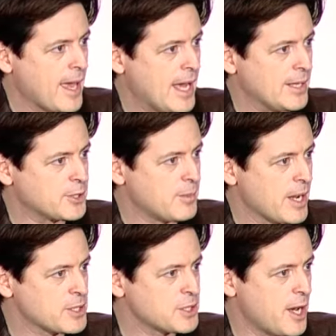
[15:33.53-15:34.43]
And to my
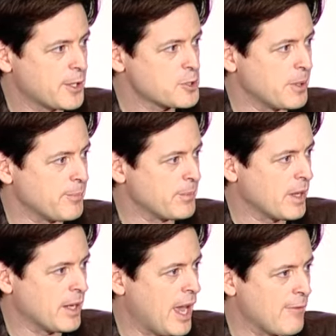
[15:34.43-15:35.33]
astonishment,
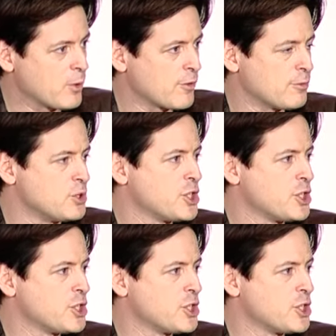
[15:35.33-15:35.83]
everyone from